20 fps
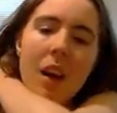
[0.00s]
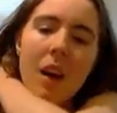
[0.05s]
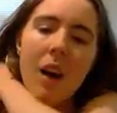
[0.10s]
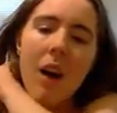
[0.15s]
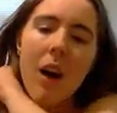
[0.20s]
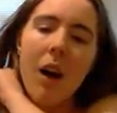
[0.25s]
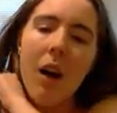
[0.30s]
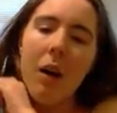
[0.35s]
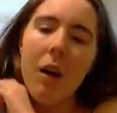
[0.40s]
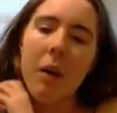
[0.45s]

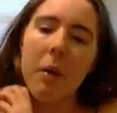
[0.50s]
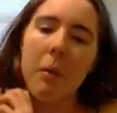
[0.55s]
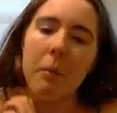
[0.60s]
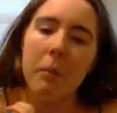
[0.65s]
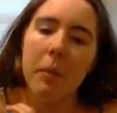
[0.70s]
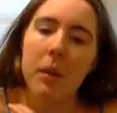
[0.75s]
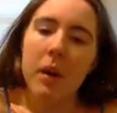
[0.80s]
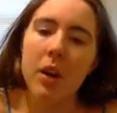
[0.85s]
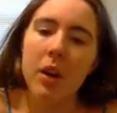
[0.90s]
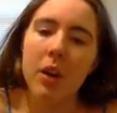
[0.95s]

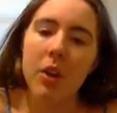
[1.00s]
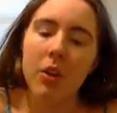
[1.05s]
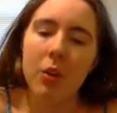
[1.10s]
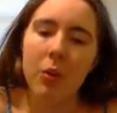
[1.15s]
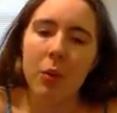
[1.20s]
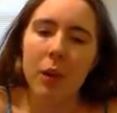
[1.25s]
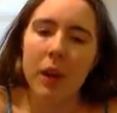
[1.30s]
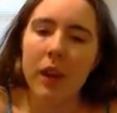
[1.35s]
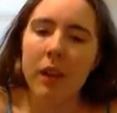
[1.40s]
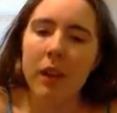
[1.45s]

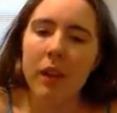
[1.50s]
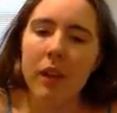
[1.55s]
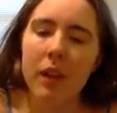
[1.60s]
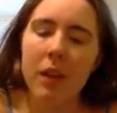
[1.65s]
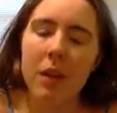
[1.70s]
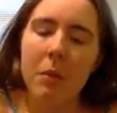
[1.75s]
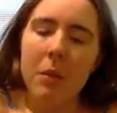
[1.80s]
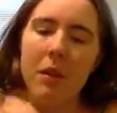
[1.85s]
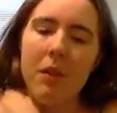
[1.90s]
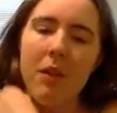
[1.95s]
to kill
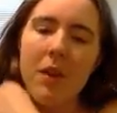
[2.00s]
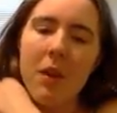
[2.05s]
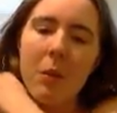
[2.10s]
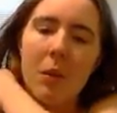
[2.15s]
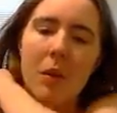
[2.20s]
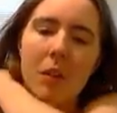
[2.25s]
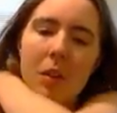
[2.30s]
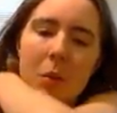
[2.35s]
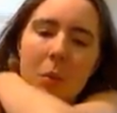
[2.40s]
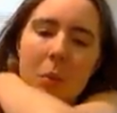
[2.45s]
him if he
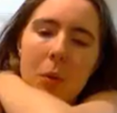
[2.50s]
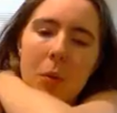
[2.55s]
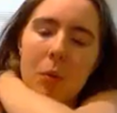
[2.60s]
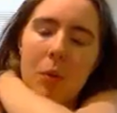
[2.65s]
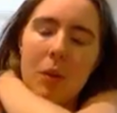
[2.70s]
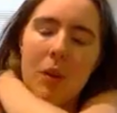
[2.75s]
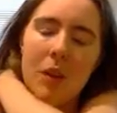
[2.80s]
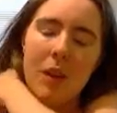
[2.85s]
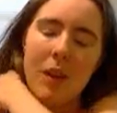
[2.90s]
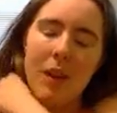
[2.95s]
was
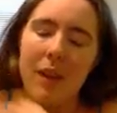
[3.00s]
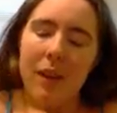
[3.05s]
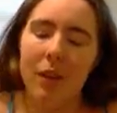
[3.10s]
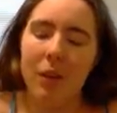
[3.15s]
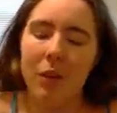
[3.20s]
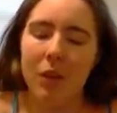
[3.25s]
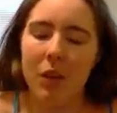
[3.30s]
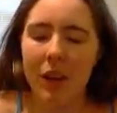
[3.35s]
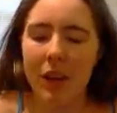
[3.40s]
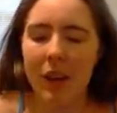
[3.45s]
supposed to
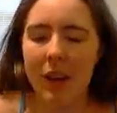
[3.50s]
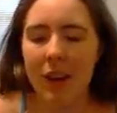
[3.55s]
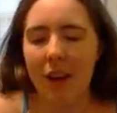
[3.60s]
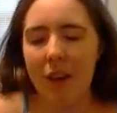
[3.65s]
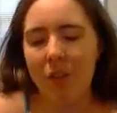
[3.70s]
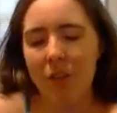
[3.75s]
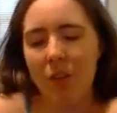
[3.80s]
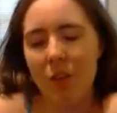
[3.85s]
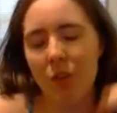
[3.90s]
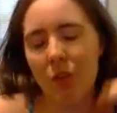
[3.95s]
get
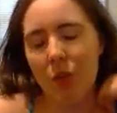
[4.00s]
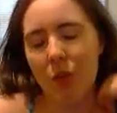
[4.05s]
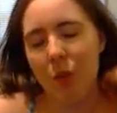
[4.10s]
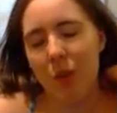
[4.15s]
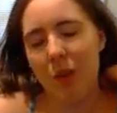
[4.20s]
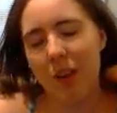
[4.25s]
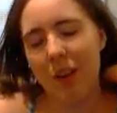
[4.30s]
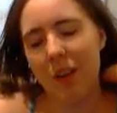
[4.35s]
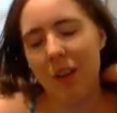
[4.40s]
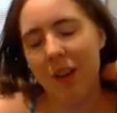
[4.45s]
out of
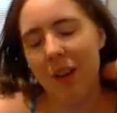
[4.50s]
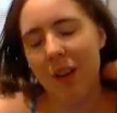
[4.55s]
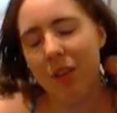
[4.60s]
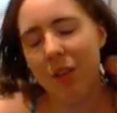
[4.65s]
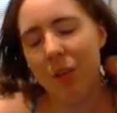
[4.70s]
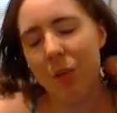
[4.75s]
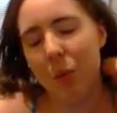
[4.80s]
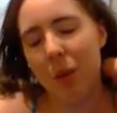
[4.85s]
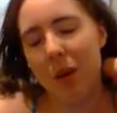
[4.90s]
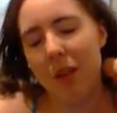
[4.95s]
control. And kind
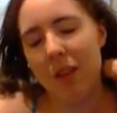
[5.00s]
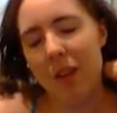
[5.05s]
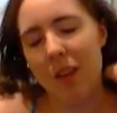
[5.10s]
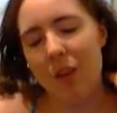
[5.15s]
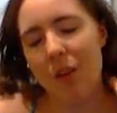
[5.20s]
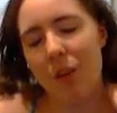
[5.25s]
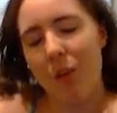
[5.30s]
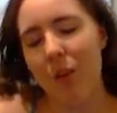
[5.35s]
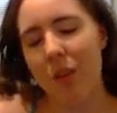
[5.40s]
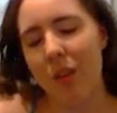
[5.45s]
of the way they
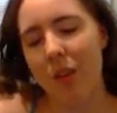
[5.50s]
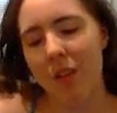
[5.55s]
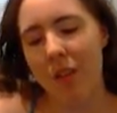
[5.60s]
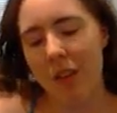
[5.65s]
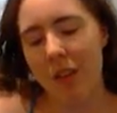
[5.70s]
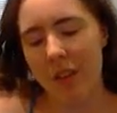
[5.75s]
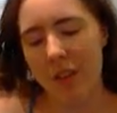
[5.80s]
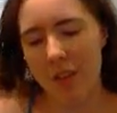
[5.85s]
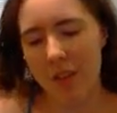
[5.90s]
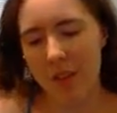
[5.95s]
do this
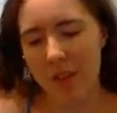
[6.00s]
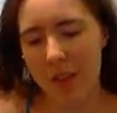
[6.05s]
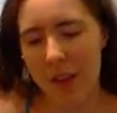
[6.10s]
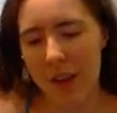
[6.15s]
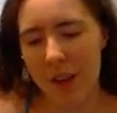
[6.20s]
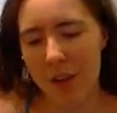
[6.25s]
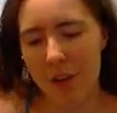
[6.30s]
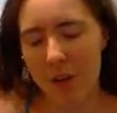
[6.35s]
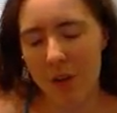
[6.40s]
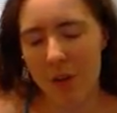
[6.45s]
is
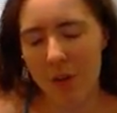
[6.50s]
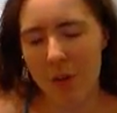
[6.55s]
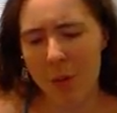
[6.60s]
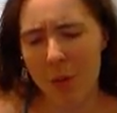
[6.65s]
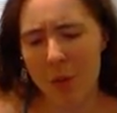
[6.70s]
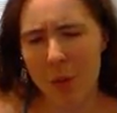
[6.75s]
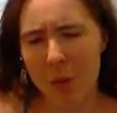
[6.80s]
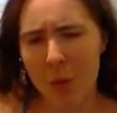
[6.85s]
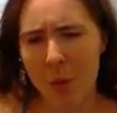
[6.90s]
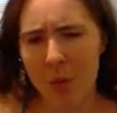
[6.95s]
that through
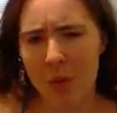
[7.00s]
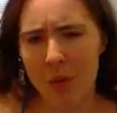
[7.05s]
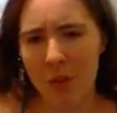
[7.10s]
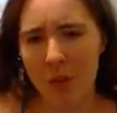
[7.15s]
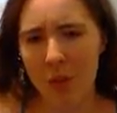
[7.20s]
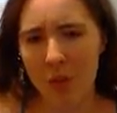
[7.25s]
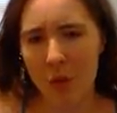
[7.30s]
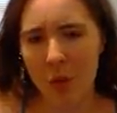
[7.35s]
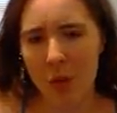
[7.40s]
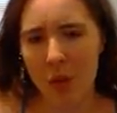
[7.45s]
the course of
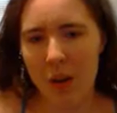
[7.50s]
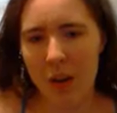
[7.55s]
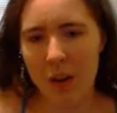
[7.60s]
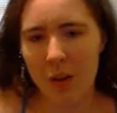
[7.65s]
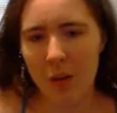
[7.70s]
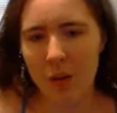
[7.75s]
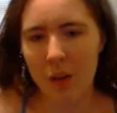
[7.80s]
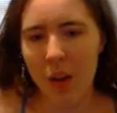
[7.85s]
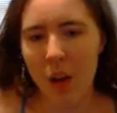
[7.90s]
the trial,